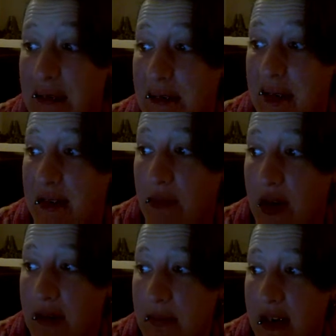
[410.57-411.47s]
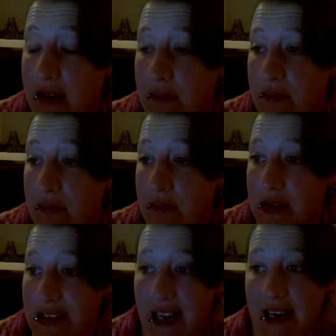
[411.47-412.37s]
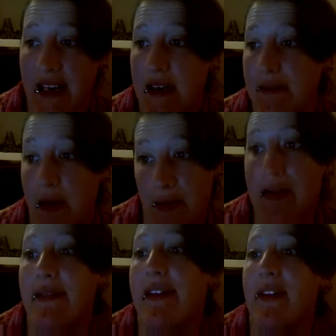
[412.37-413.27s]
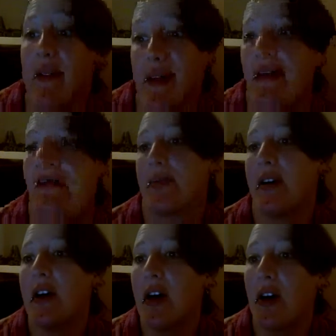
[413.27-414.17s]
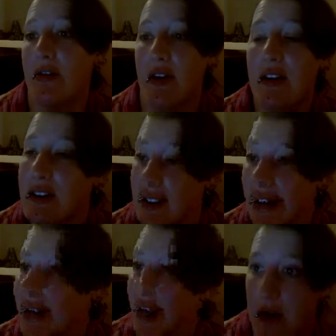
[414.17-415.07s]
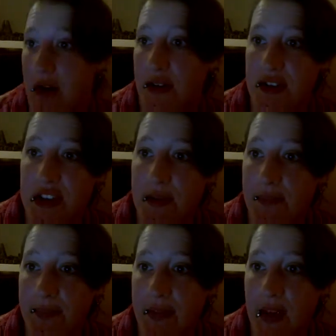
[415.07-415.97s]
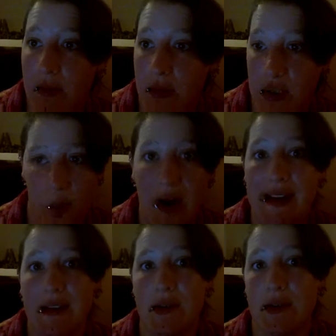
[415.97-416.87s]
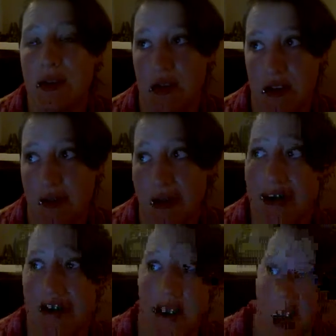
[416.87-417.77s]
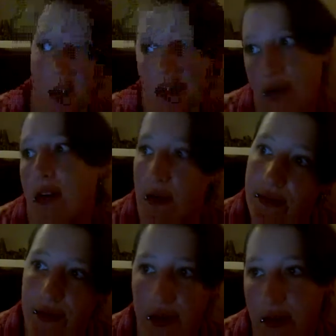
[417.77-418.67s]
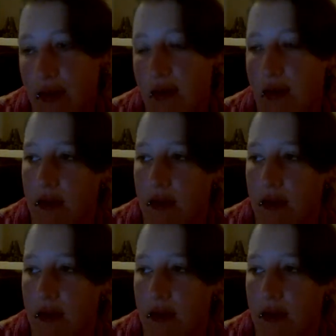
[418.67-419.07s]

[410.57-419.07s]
it meant when me and Dane, my boyfriend, went up on holiday last to Wales, because we had to go through London,